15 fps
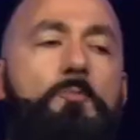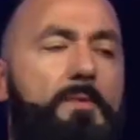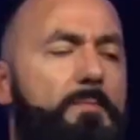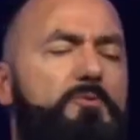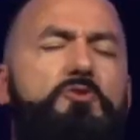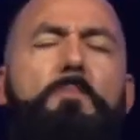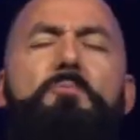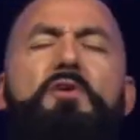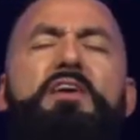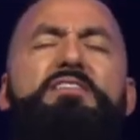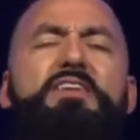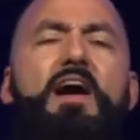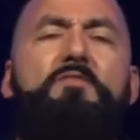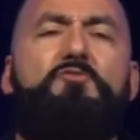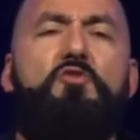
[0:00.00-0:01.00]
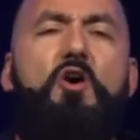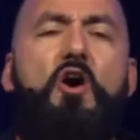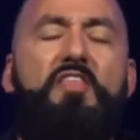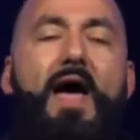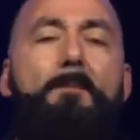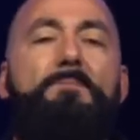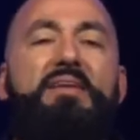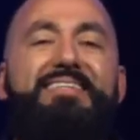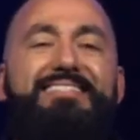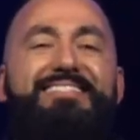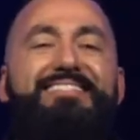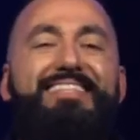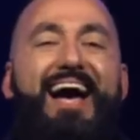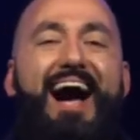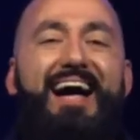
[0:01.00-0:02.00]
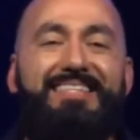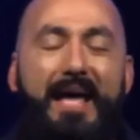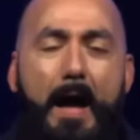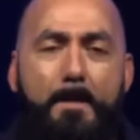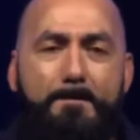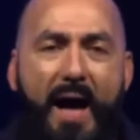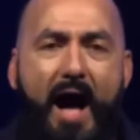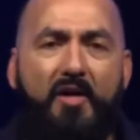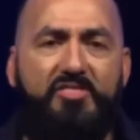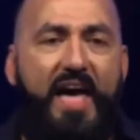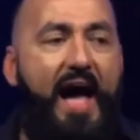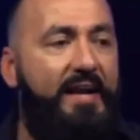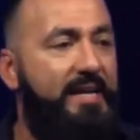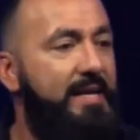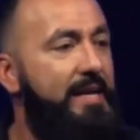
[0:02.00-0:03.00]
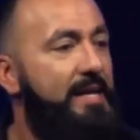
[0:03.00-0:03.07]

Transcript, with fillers: people. So praise God for all that, but it's not about that.